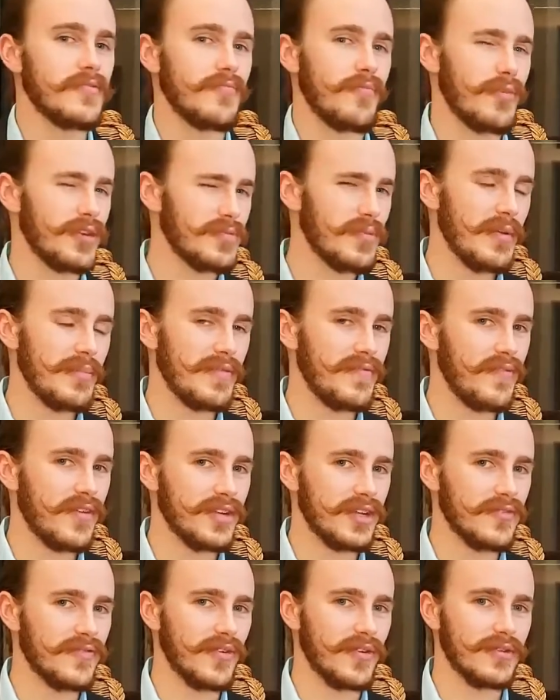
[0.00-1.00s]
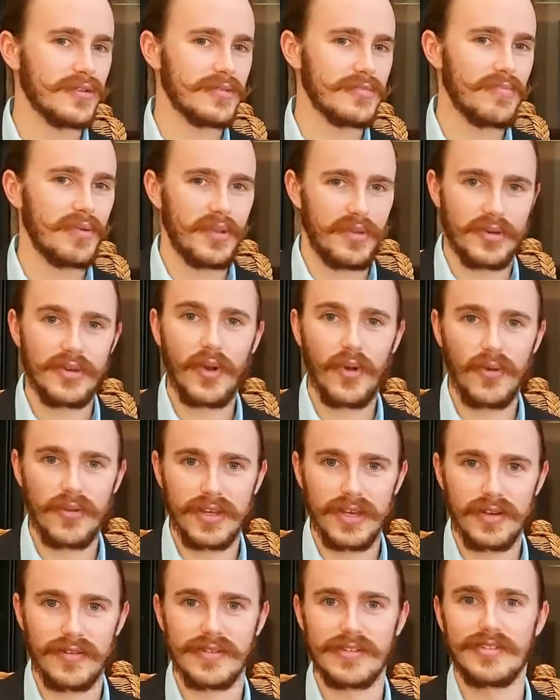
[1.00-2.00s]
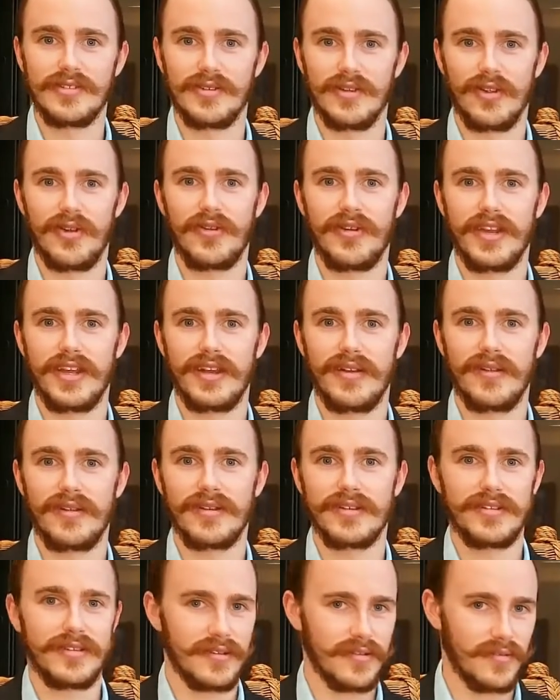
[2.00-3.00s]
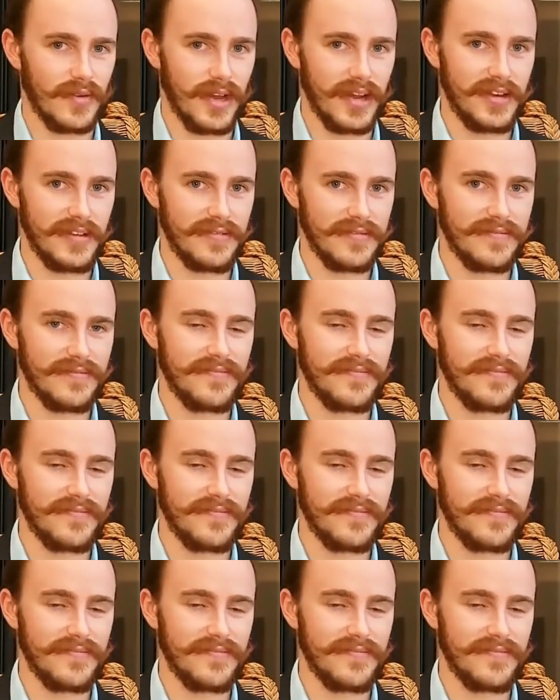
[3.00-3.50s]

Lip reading: which might be fun at first, but your goal here is to learn English, right?